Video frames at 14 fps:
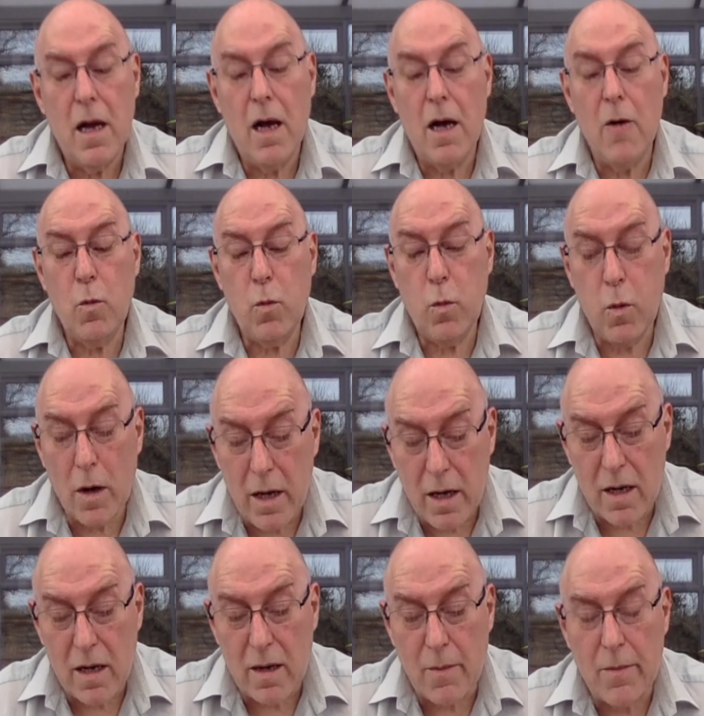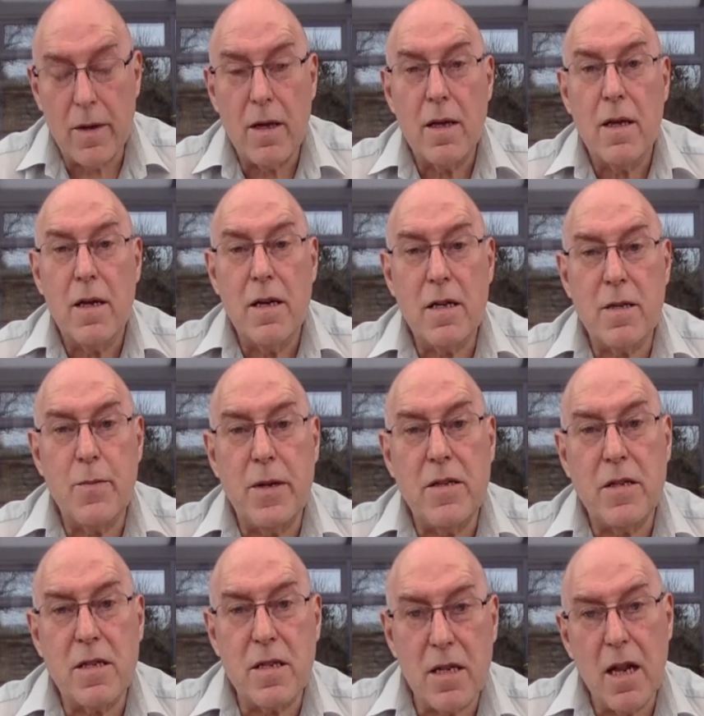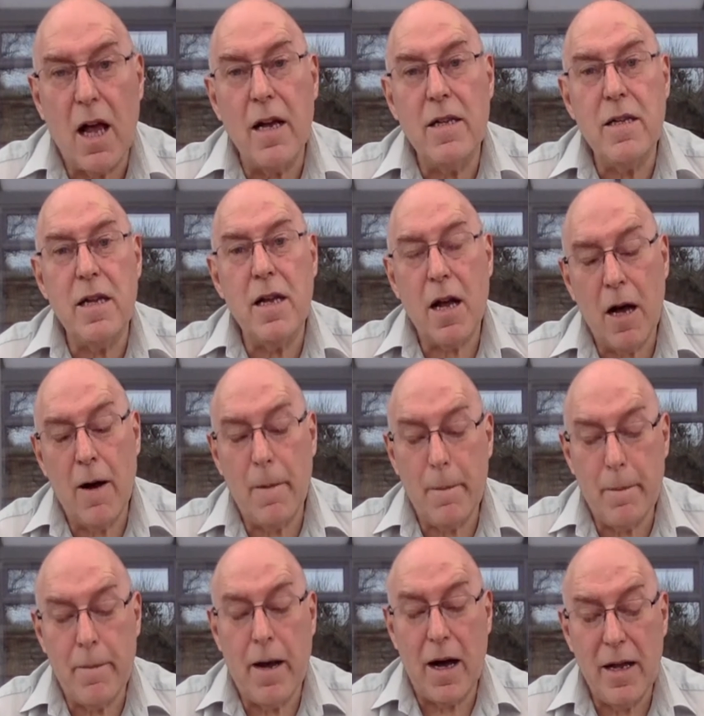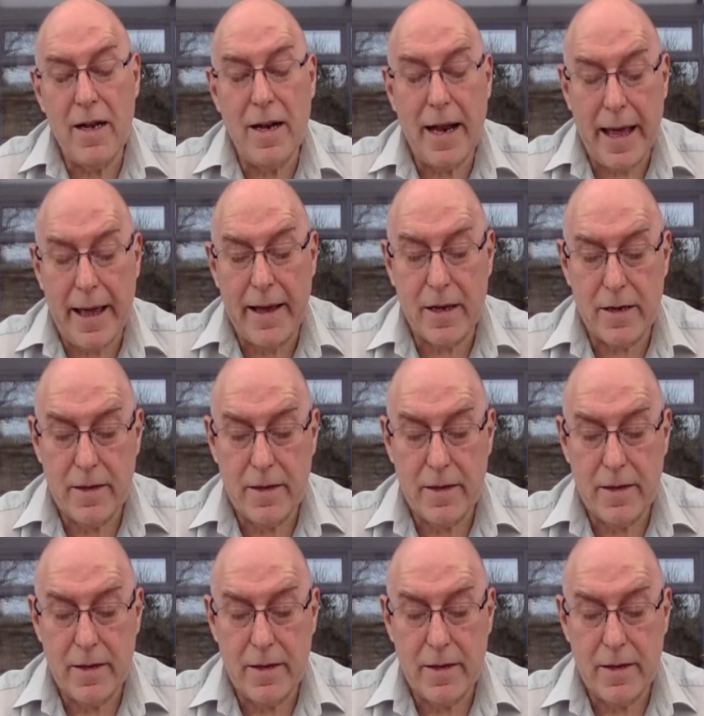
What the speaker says: A worm has been sliding up my leg.